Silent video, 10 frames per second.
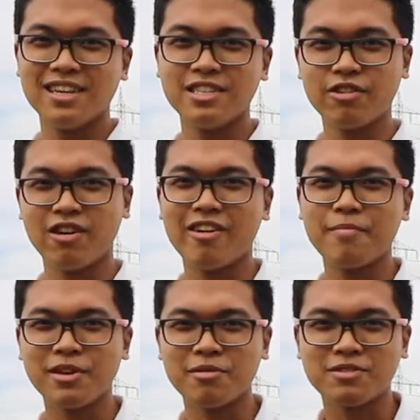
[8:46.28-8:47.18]
You know how I
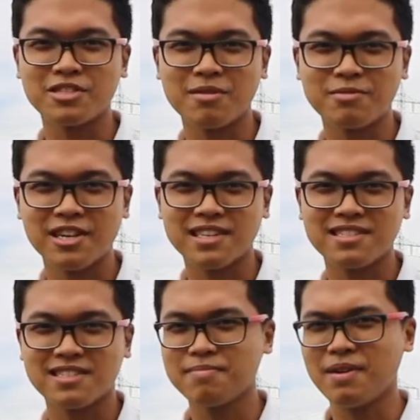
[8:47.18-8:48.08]
meter my
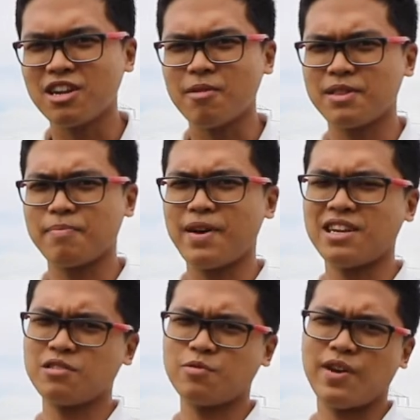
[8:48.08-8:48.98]
subjects? This might not be the
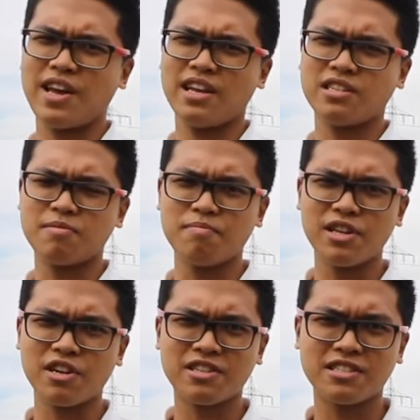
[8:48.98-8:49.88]
best way to
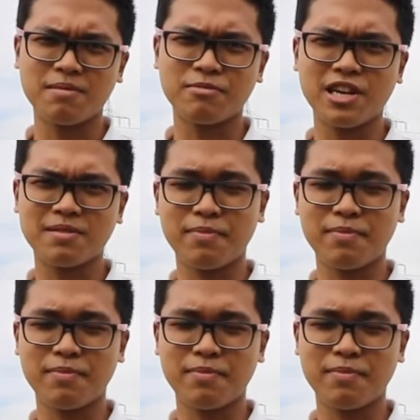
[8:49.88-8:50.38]
meter a subject,